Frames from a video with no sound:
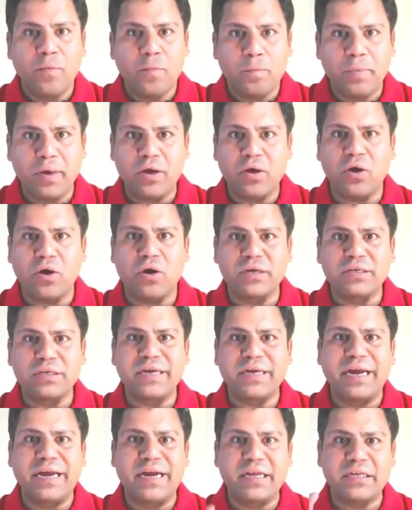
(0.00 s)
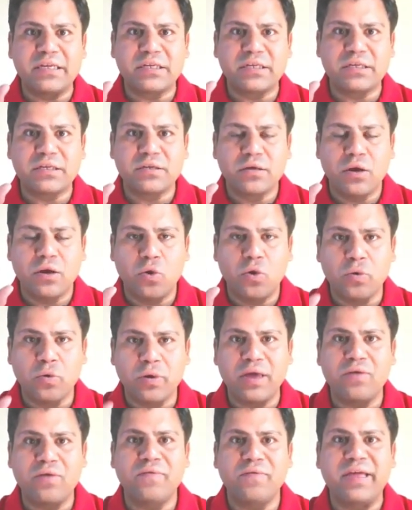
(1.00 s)
because it is
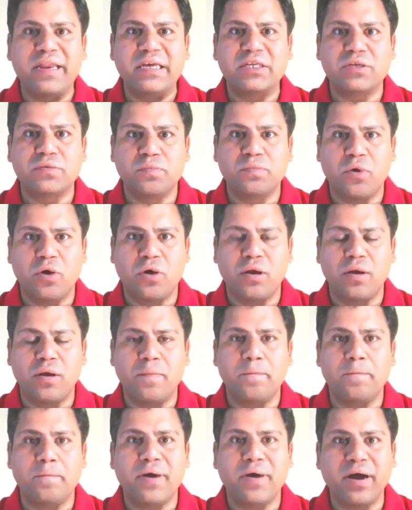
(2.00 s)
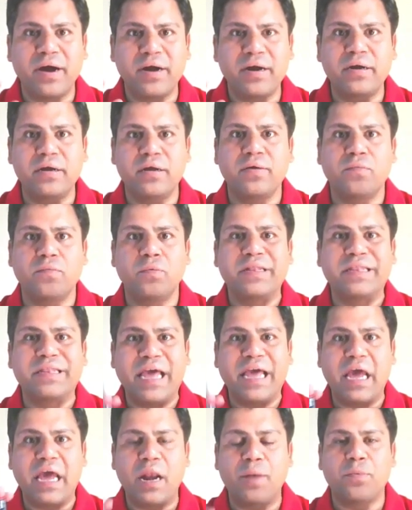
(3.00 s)
looking very small. But with the
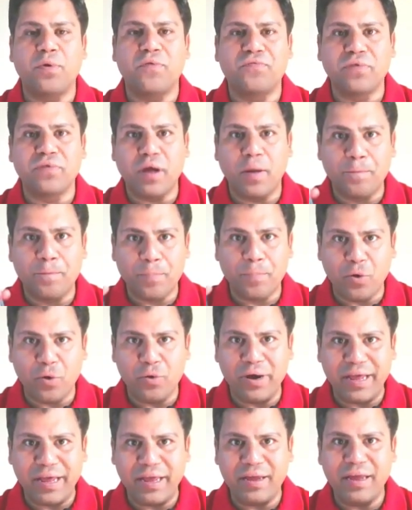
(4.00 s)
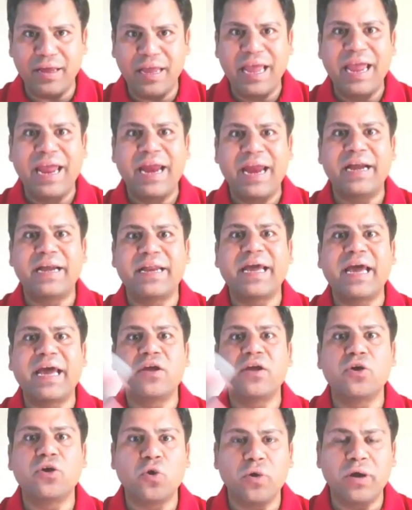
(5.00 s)
help of compounding, it
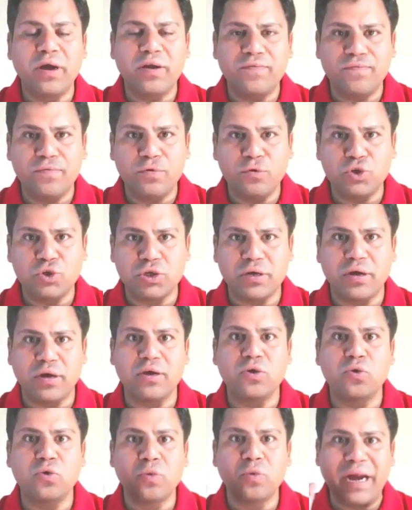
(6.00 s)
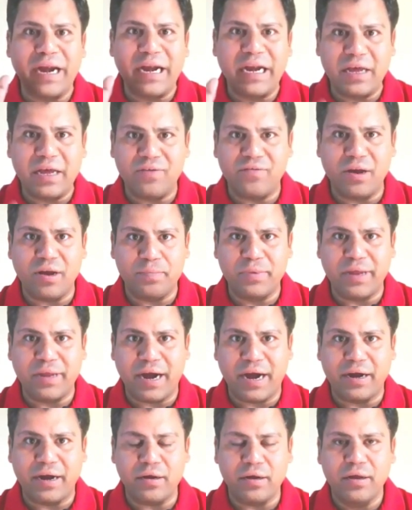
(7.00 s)
can grow in future. You can develop
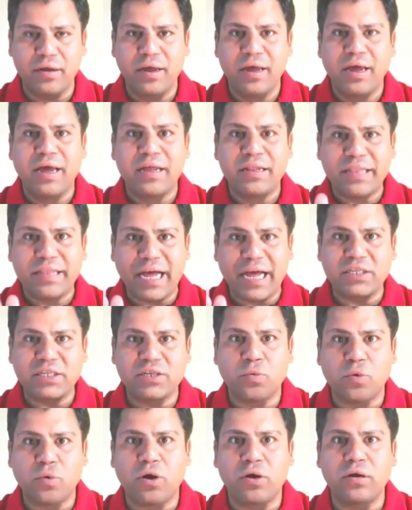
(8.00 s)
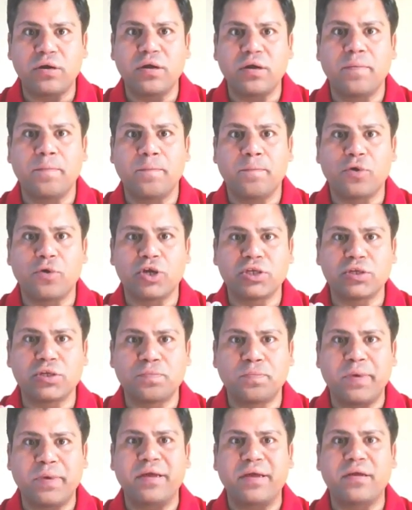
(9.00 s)
that. That's what
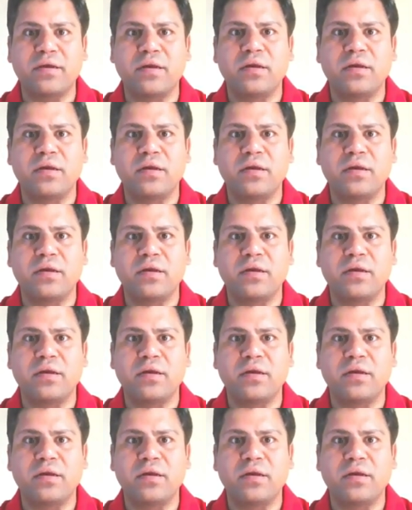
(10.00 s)
prospect